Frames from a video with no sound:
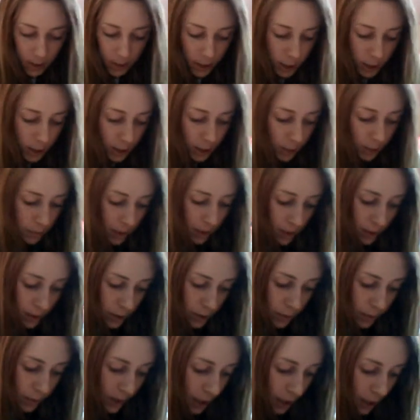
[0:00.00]
Oh my
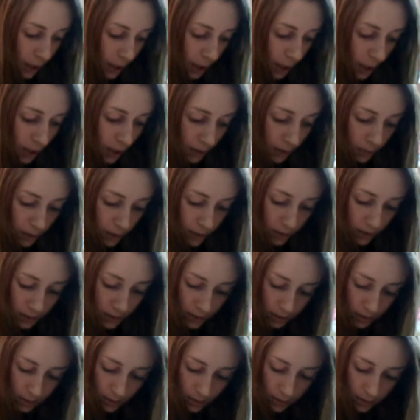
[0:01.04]
god, what is
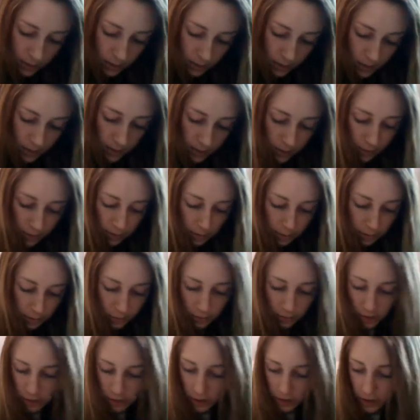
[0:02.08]
this? Oh,
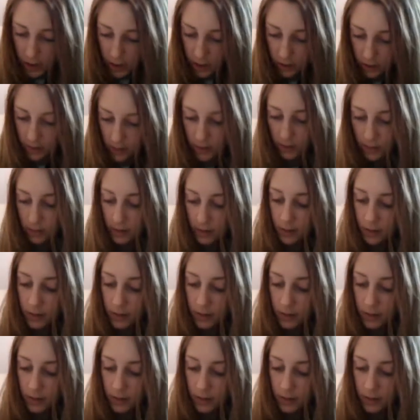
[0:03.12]
foolishness.